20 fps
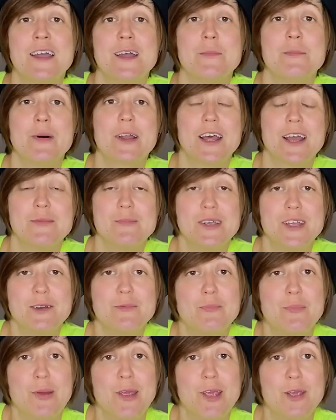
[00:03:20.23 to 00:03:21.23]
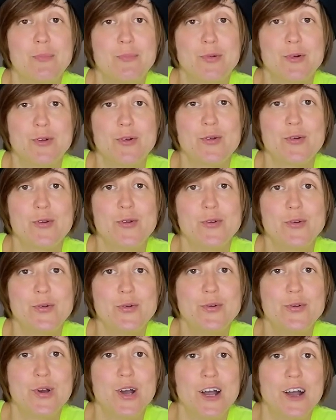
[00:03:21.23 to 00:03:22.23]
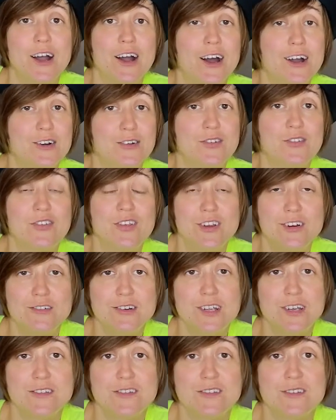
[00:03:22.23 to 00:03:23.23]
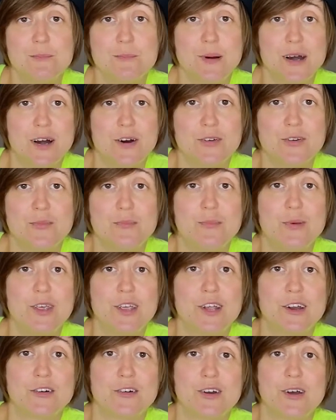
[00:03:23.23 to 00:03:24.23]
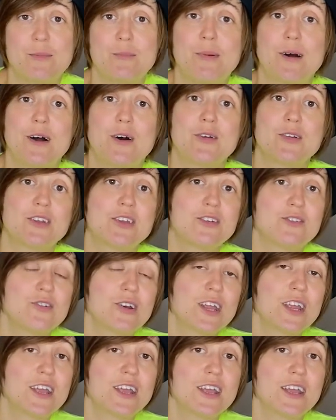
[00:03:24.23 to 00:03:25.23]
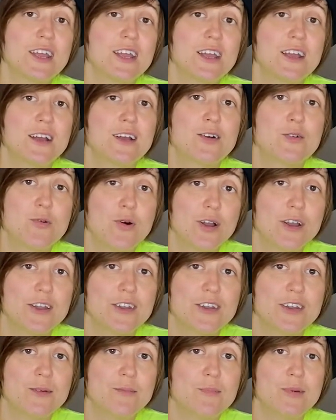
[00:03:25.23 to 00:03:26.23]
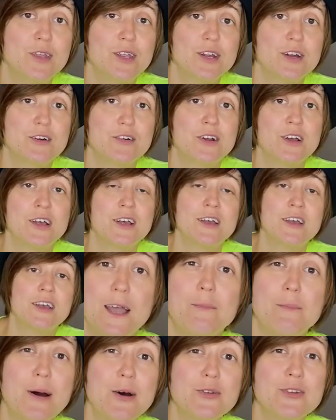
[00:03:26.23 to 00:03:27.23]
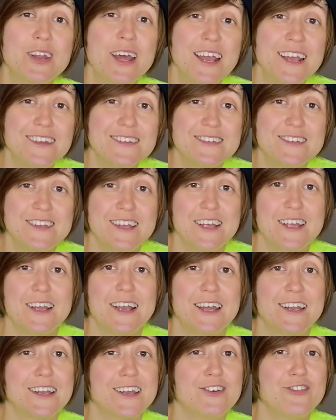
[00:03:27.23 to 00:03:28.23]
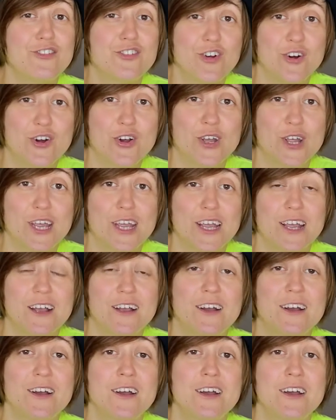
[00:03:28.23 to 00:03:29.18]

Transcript: but I mean people who are serious about beer, about drinking quality beer, about tasting and enjoying